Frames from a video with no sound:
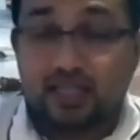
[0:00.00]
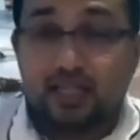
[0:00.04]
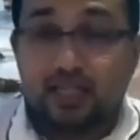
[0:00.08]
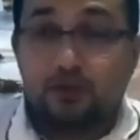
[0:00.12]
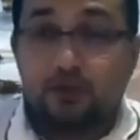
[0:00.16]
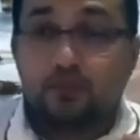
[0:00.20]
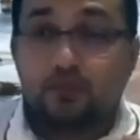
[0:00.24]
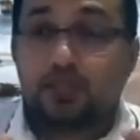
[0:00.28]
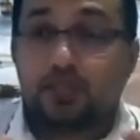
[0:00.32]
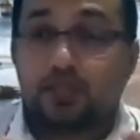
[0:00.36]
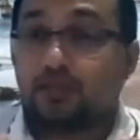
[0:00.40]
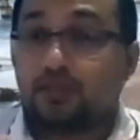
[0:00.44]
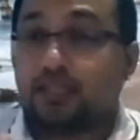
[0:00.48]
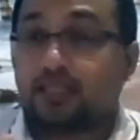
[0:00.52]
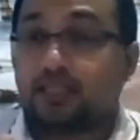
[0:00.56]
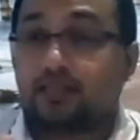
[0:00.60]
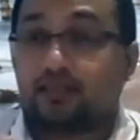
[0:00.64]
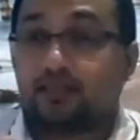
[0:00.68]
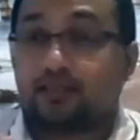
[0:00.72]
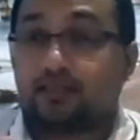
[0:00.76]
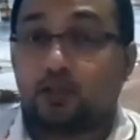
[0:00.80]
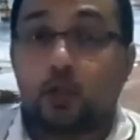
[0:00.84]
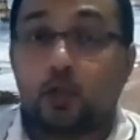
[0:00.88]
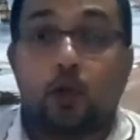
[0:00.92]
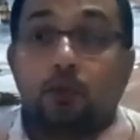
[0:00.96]
which
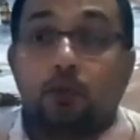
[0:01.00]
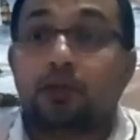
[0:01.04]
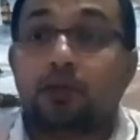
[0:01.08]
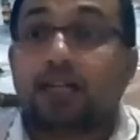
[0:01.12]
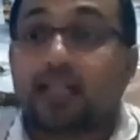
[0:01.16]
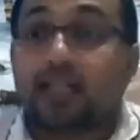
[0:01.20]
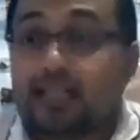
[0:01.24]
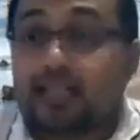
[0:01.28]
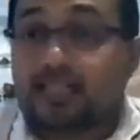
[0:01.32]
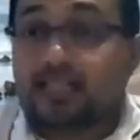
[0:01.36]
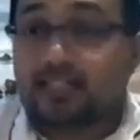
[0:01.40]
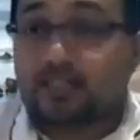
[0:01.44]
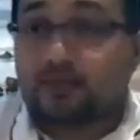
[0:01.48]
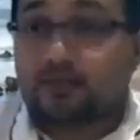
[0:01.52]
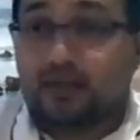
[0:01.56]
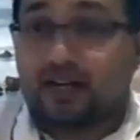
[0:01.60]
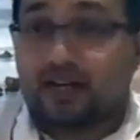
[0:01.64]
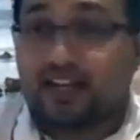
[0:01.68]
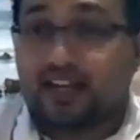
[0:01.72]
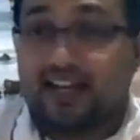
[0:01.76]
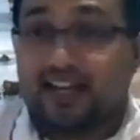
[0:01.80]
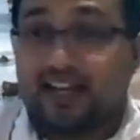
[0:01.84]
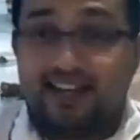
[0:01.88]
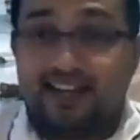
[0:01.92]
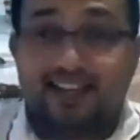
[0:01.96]
was normalized
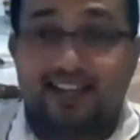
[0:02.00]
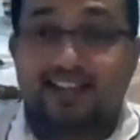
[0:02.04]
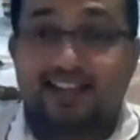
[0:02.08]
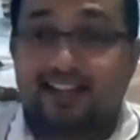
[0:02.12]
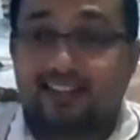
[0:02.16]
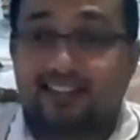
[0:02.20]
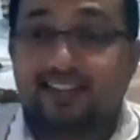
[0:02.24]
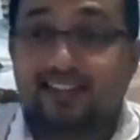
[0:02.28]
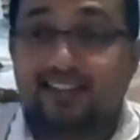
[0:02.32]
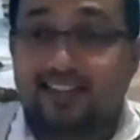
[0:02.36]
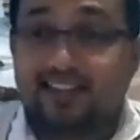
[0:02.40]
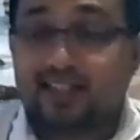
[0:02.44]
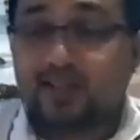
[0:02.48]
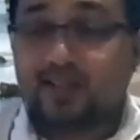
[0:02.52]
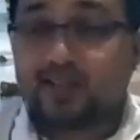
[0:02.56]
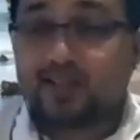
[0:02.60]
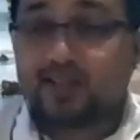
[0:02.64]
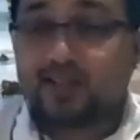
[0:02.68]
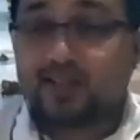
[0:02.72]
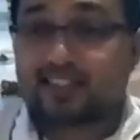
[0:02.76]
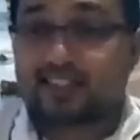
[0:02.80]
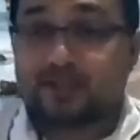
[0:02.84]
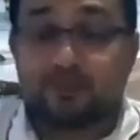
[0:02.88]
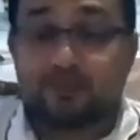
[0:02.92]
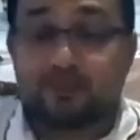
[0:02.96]
among any other
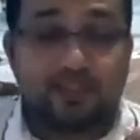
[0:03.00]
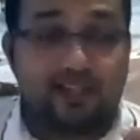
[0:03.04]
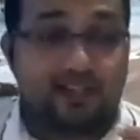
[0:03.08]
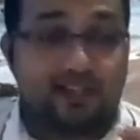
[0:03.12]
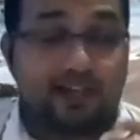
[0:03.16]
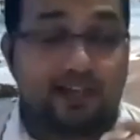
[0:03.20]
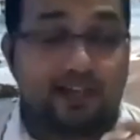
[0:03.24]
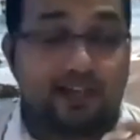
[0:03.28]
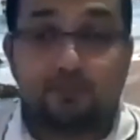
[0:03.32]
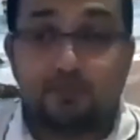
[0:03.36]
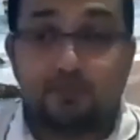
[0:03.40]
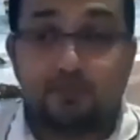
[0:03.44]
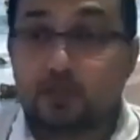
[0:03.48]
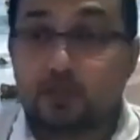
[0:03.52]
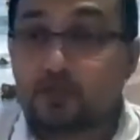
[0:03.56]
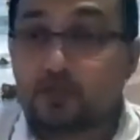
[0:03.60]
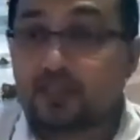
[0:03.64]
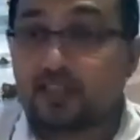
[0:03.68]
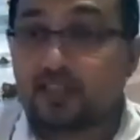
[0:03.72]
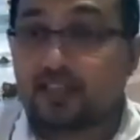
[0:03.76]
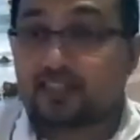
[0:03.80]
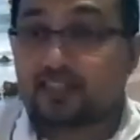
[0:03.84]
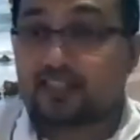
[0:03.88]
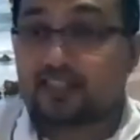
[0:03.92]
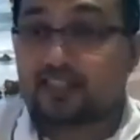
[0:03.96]
interest, something like
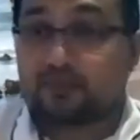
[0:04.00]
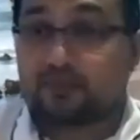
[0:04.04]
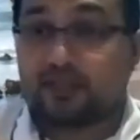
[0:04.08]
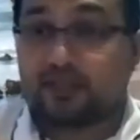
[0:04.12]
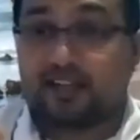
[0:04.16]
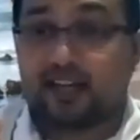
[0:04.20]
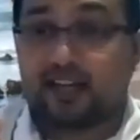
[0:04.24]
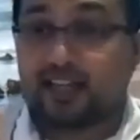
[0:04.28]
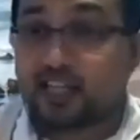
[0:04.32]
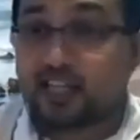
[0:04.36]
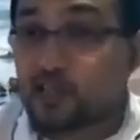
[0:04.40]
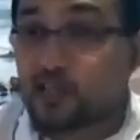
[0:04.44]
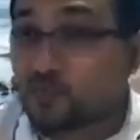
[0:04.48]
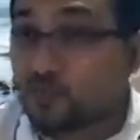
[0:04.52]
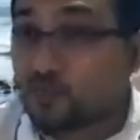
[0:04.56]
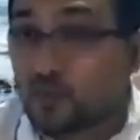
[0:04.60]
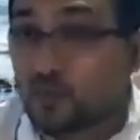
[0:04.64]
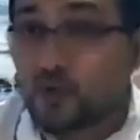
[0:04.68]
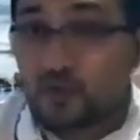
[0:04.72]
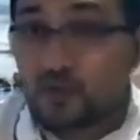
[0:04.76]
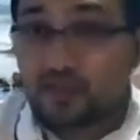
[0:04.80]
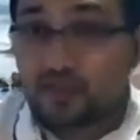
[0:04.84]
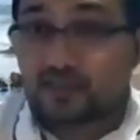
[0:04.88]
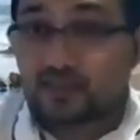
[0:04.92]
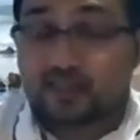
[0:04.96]
music, something like
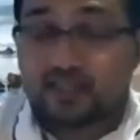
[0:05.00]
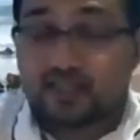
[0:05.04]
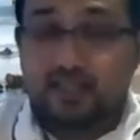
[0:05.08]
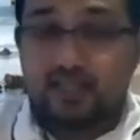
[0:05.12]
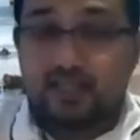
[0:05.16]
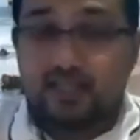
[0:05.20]
sports.